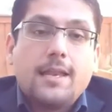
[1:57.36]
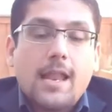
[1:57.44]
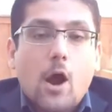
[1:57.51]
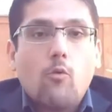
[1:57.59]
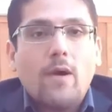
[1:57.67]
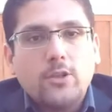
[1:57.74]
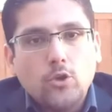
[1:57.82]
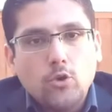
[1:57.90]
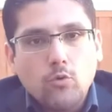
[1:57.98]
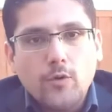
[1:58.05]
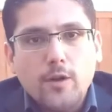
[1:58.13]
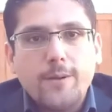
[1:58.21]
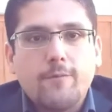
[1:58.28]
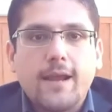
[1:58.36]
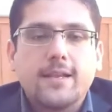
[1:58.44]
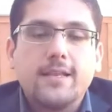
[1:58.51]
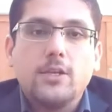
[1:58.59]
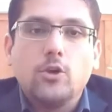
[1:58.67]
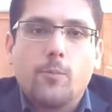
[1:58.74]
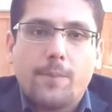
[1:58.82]
Now, when you will be
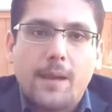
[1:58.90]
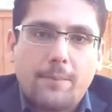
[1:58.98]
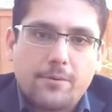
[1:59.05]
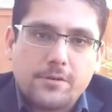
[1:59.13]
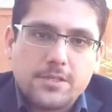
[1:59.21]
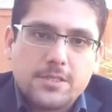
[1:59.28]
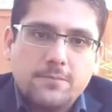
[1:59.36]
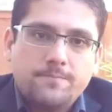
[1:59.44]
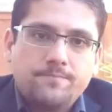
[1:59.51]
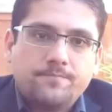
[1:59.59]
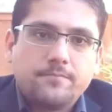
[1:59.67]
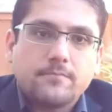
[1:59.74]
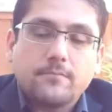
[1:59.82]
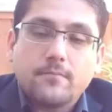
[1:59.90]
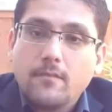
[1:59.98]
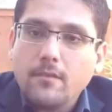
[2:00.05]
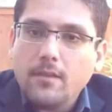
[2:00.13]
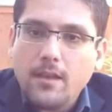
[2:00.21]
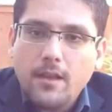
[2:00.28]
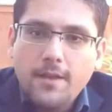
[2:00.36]
writing your papers,
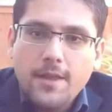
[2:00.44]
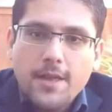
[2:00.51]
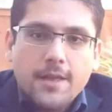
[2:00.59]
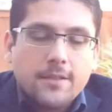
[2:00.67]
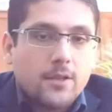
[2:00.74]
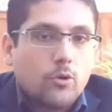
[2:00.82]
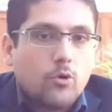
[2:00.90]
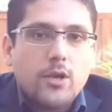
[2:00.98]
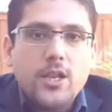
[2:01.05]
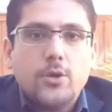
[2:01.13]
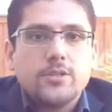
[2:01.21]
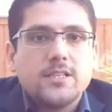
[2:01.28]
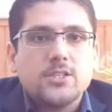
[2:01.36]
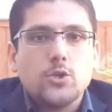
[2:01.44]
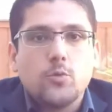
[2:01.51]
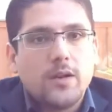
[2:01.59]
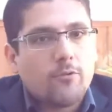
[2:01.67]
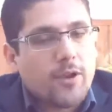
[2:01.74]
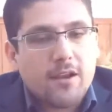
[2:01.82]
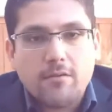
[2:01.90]
the good news is you
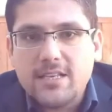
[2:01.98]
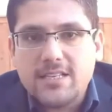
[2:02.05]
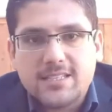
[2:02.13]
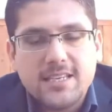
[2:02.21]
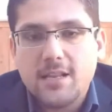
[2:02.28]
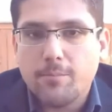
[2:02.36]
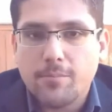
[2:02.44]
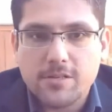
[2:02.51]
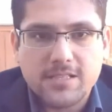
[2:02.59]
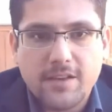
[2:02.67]
will rarely see number